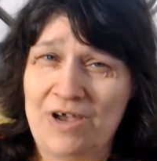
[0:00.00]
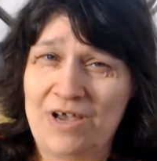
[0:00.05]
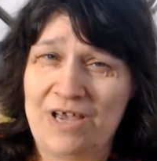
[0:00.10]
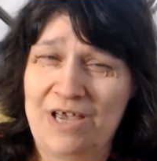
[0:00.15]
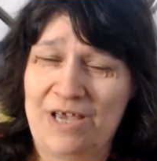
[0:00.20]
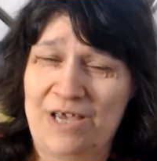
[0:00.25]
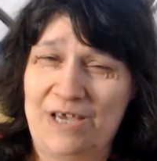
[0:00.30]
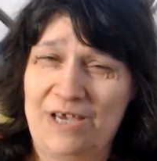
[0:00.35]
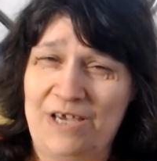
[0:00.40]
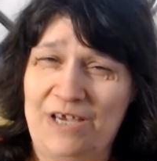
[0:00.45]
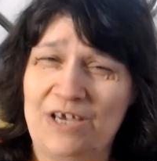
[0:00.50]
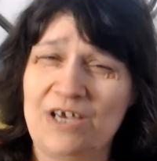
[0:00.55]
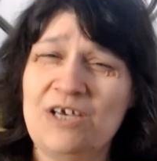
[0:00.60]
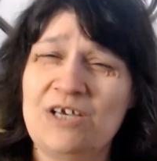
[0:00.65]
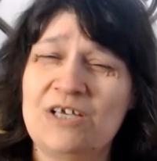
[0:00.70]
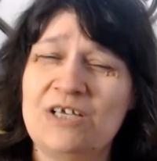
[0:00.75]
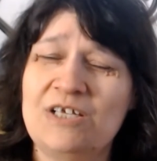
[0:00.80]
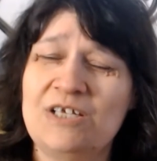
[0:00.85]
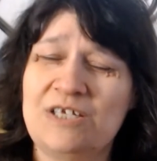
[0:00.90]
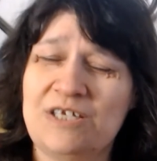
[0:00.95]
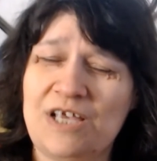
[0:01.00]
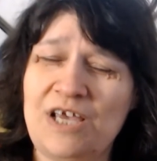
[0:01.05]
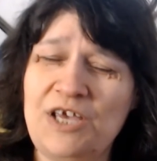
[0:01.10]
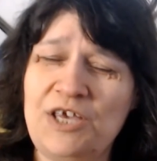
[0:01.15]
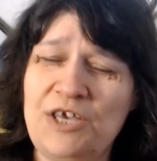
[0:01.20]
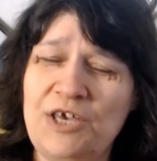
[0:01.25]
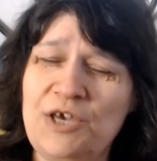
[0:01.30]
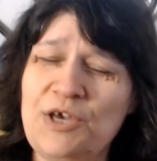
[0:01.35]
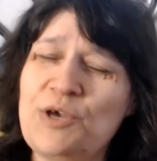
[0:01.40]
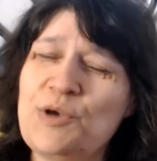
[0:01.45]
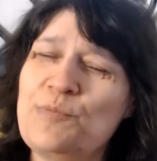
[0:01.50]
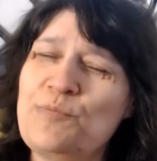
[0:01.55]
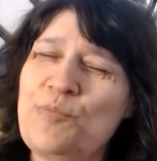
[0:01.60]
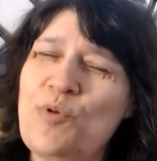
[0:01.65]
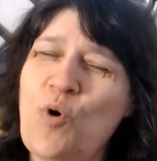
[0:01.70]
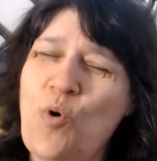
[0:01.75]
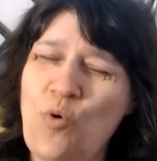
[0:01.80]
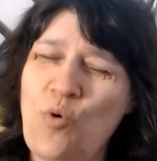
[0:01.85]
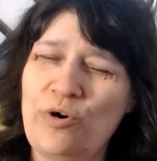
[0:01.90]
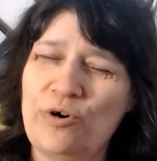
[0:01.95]
a psychic
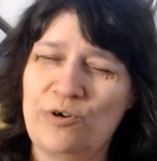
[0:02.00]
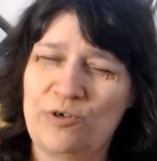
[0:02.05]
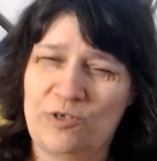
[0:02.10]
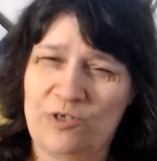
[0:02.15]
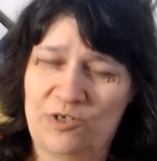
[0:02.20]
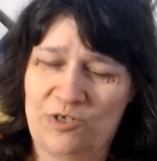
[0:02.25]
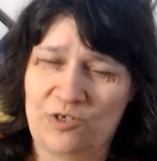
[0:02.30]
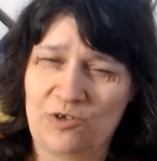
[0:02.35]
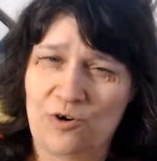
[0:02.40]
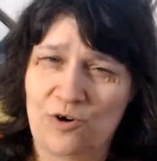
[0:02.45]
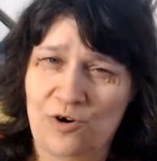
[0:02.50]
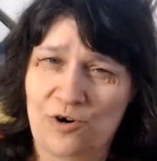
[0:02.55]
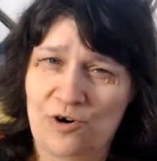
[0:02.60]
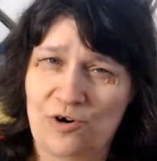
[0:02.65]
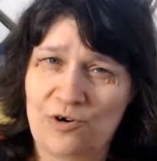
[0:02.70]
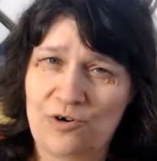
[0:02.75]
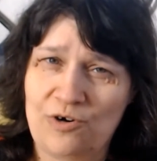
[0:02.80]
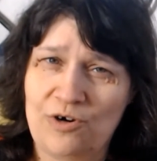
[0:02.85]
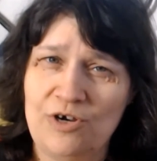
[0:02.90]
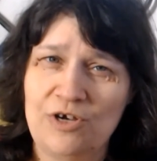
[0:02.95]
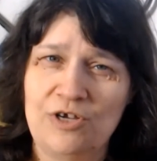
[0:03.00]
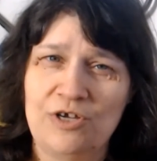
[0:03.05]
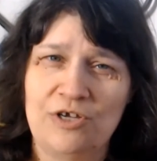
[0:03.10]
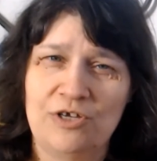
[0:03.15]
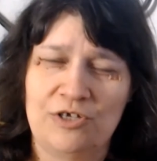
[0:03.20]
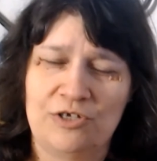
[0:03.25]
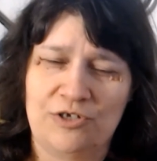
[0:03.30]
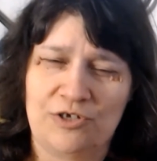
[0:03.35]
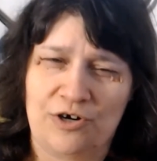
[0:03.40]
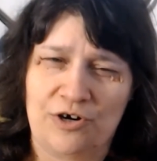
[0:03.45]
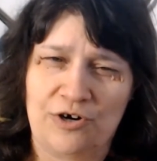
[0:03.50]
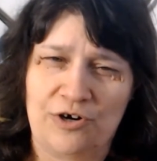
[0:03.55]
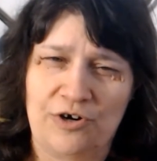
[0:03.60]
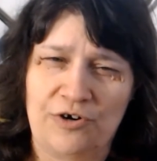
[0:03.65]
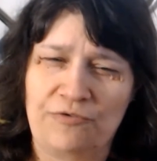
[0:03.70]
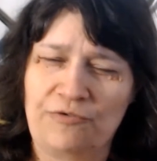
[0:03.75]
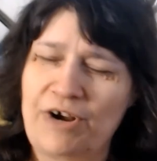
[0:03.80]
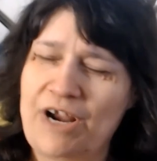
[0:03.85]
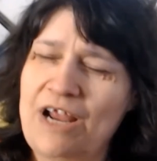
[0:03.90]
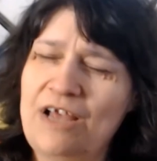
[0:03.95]
porn star turned
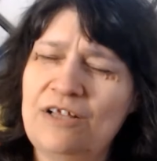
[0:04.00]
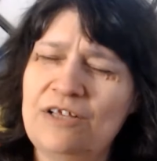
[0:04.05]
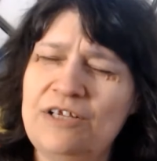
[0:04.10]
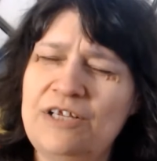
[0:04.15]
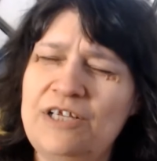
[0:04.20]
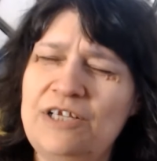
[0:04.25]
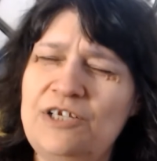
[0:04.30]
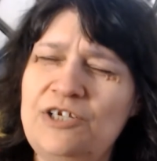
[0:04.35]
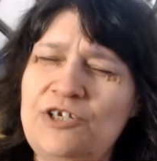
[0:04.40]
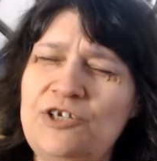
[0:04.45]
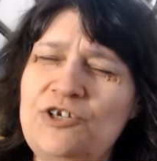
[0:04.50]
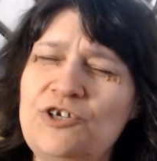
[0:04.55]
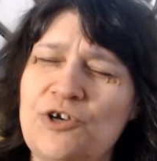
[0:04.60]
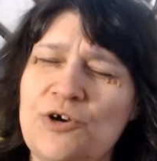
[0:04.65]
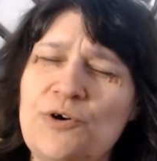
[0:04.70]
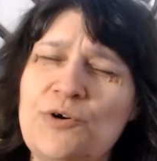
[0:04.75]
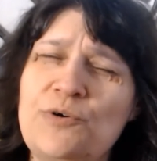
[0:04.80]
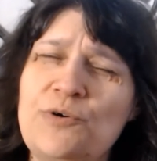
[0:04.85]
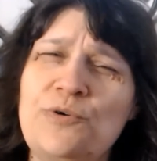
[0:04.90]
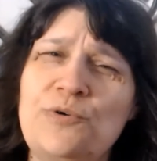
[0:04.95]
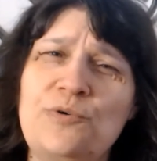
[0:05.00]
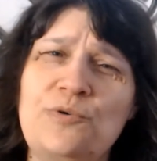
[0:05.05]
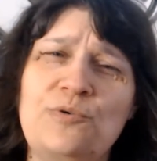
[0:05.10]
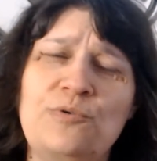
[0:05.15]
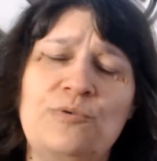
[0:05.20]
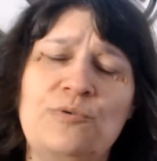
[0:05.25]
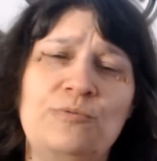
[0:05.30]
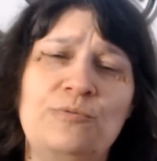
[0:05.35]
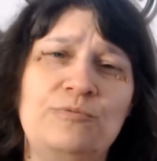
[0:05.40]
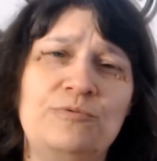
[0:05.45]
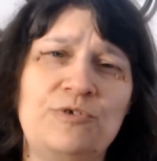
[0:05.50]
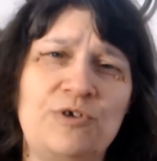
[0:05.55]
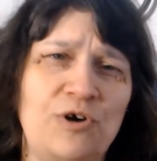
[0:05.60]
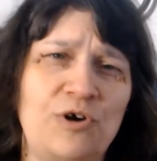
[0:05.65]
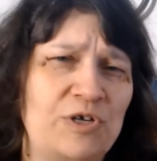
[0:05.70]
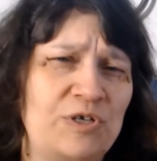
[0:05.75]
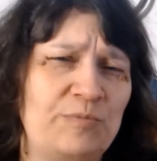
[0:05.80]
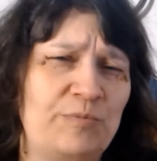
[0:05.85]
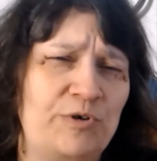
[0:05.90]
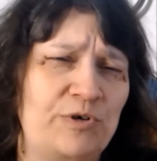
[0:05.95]
reality show
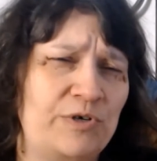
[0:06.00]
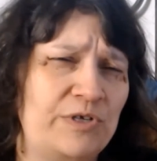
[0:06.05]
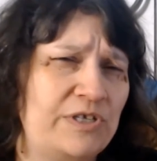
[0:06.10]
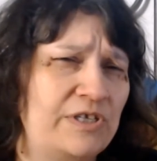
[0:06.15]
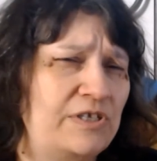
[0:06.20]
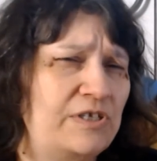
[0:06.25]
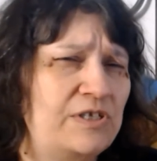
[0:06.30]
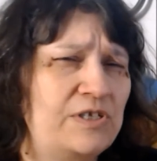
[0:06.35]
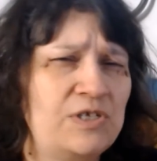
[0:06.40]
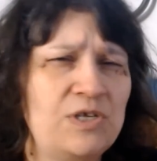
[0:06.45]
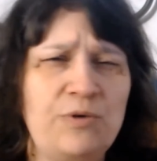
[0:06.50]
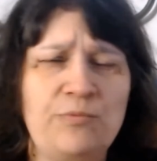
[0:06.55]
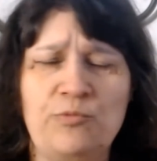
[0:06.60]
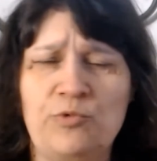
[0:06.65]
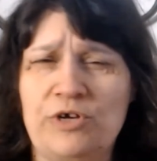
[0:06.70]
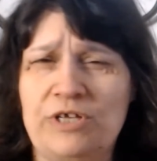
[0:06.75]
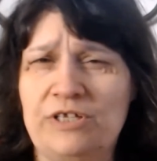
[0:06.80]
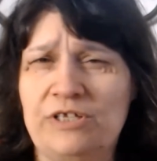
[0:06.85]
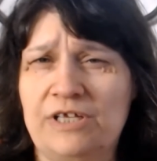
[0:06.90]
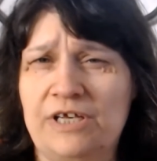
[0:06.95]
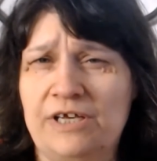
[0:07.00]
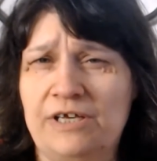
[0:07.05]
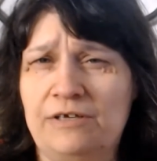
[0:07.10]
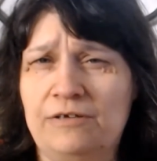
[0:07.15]
talks person, somewhat like